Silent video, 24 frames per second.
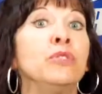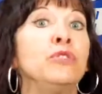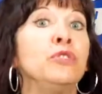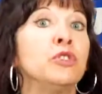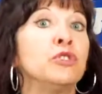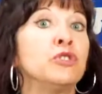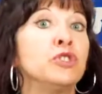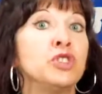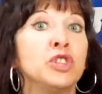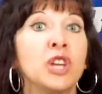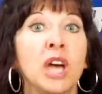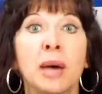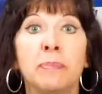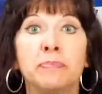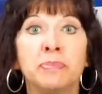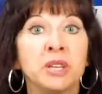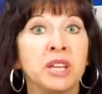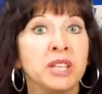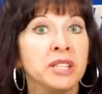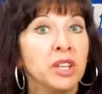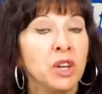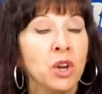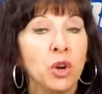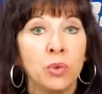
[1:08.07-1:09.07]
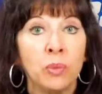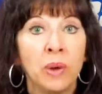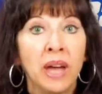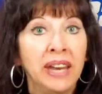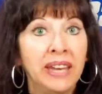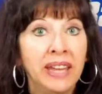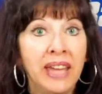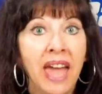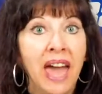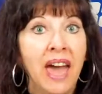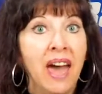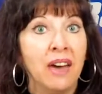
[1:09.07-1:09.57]
if your shop doesn't
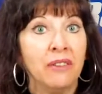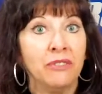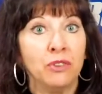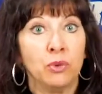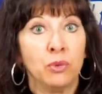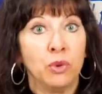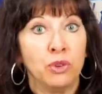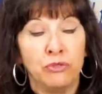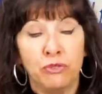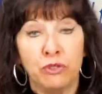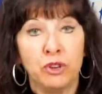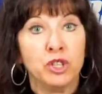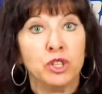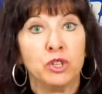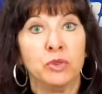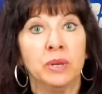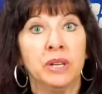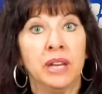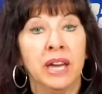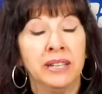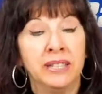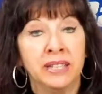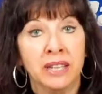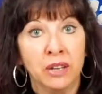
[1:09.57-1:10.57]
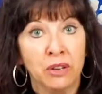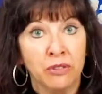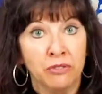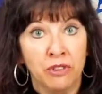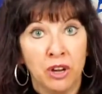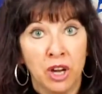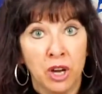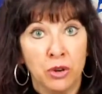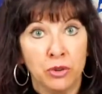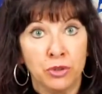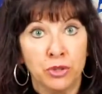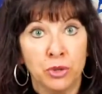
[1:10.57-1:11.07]
already have a refrigerant
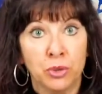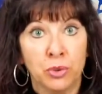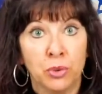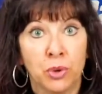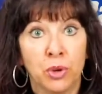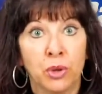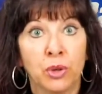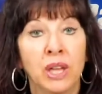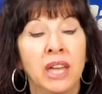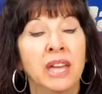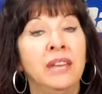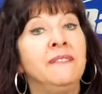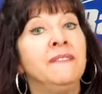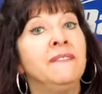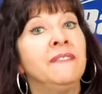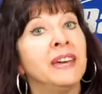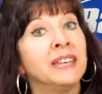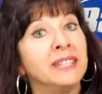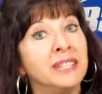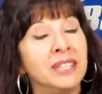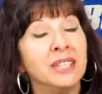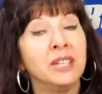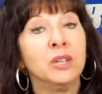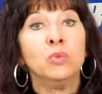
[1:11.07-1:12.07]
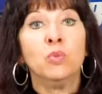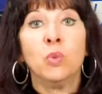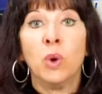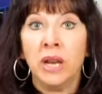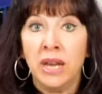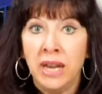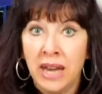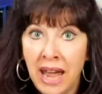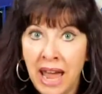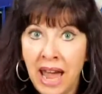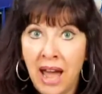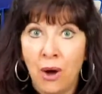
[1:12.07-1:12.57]
identifier tool, invest in
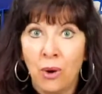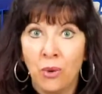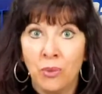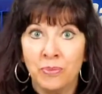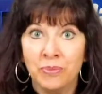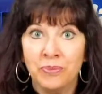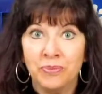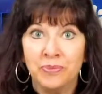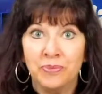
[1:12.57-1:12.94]
one now.